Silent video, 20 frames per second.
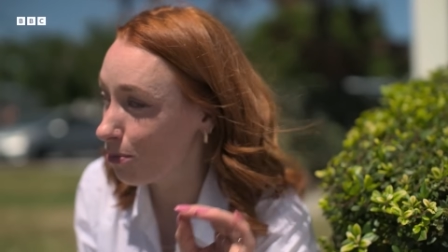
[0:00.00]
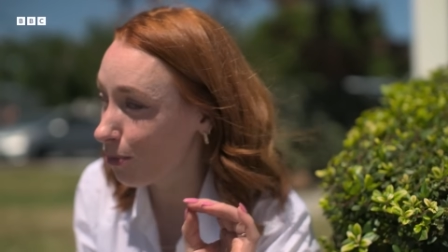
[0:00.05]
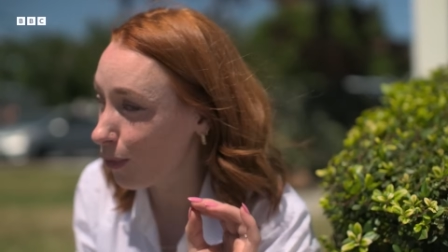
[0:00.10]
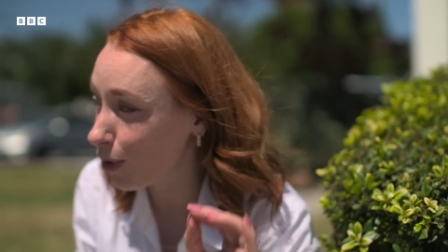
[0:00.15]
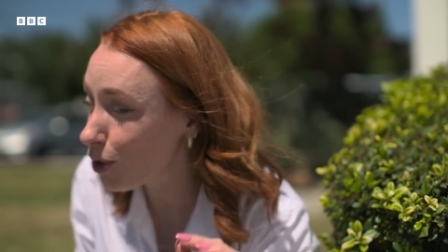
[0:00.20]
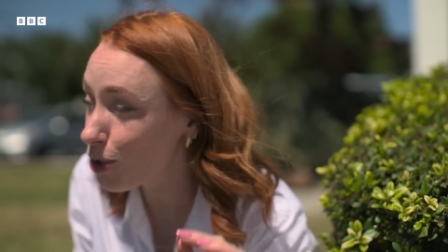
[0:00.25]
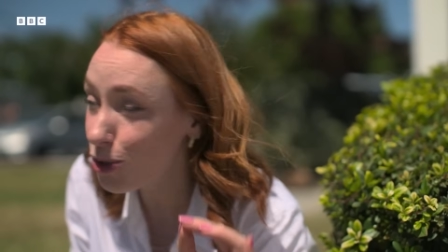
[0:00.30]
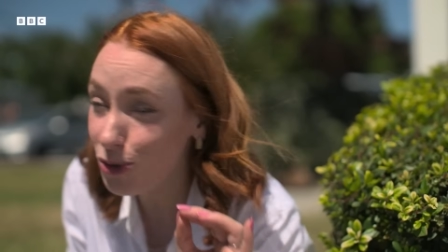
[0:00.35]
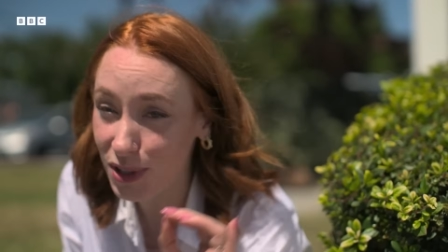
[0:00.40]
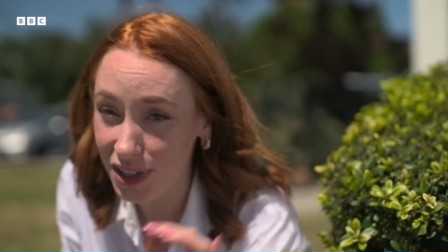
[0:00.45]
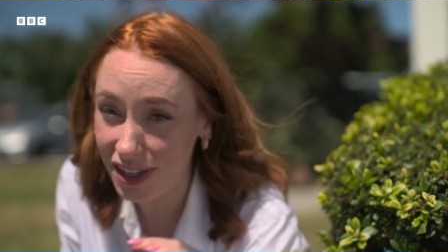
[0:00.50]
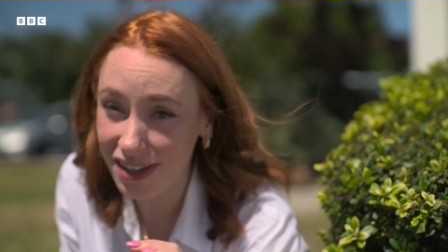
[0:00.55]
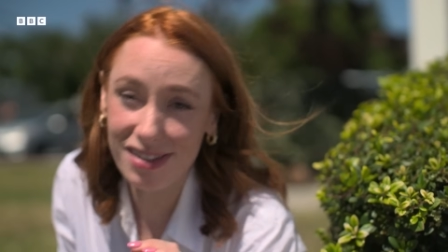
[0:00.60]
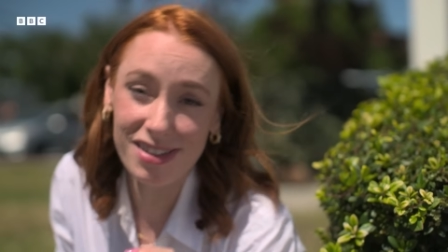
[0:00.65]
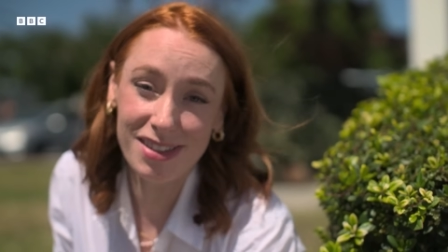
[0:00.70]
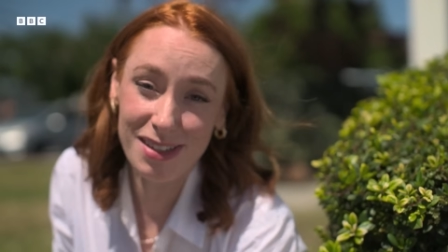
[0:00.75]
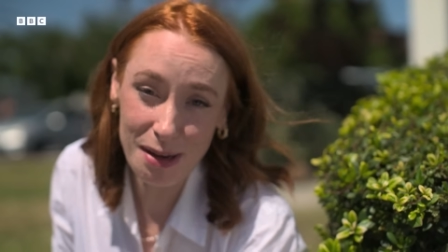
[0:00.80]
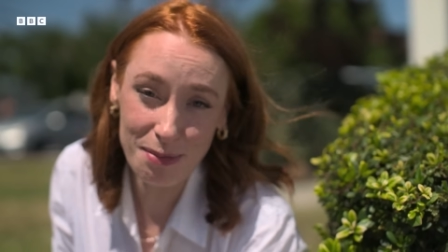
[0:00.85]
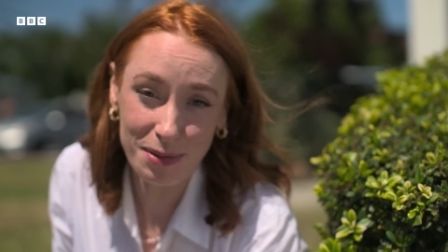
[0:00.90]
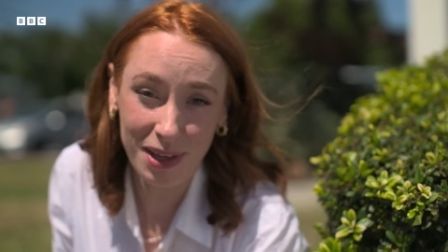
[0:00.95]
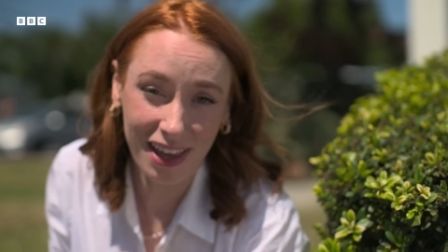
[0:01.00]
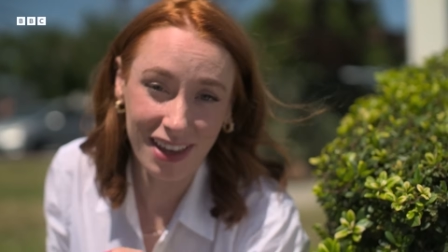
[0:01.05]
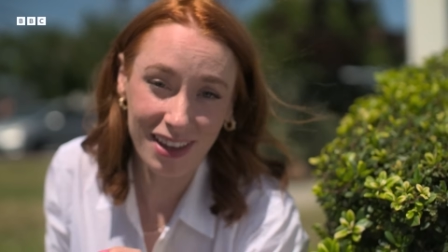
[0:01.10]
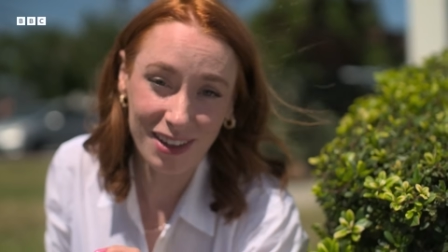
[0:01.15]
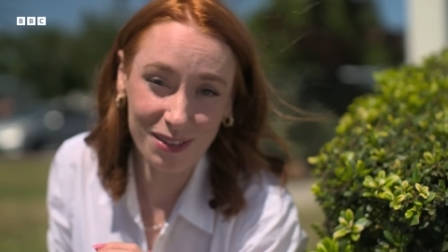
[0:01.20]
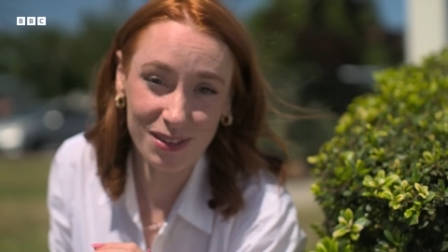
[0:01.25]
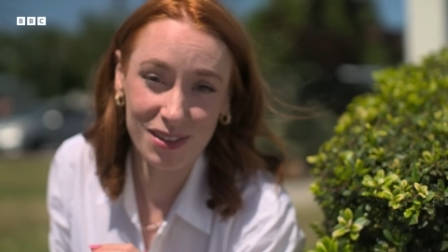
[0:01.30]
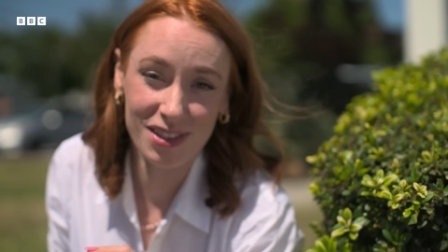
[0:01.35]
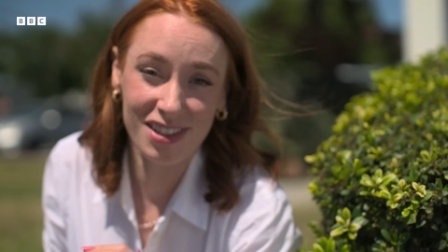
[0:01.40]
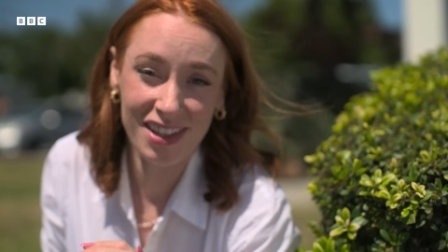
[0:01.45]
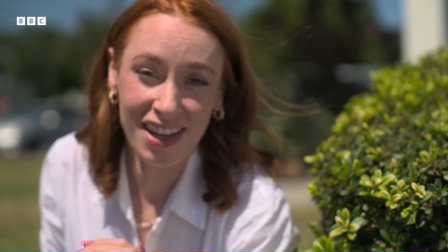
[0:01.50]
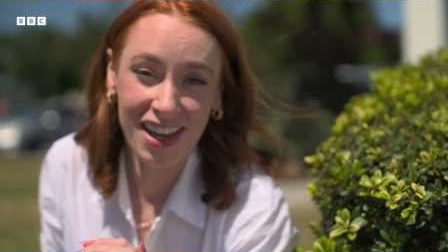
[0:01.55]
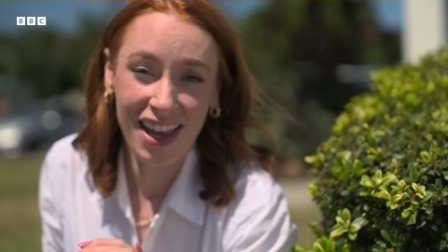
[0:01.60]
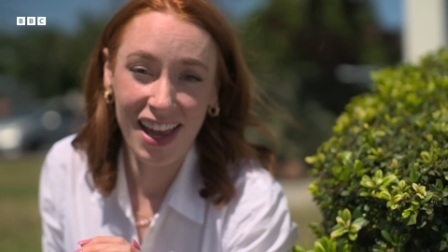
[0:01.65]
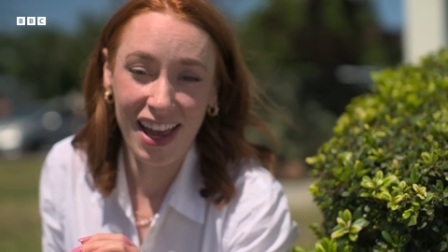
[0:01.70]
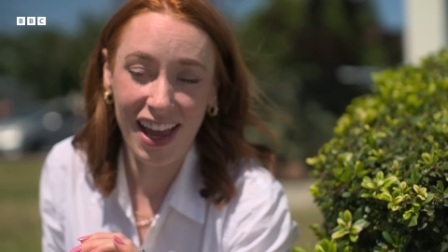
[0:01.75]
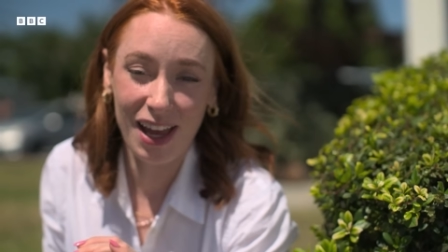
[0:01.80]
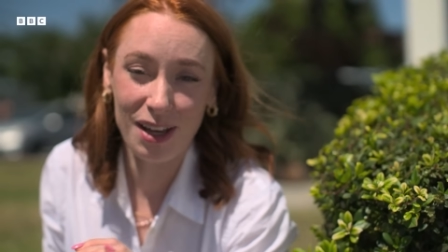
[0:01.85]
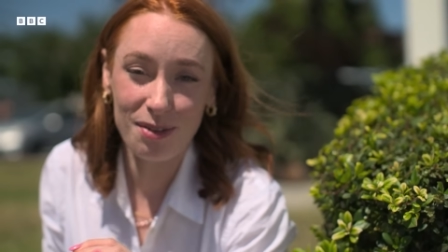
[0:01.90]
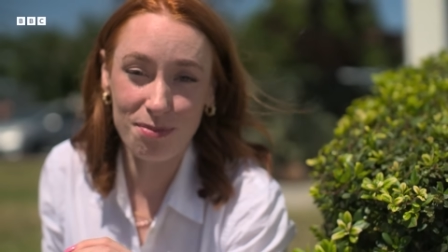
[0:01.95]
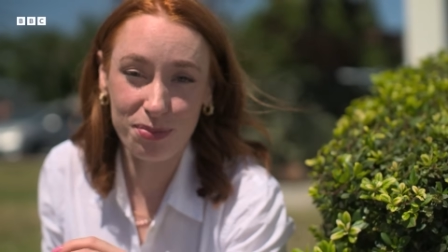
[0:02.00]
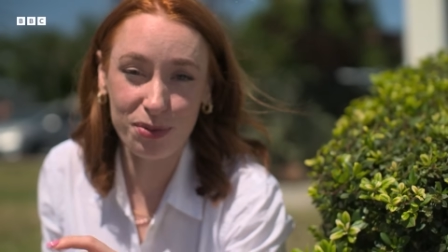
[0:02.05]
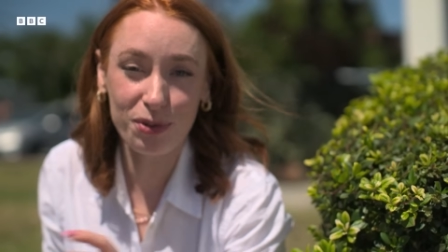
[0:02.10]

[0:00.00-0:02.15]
monitoring its step count and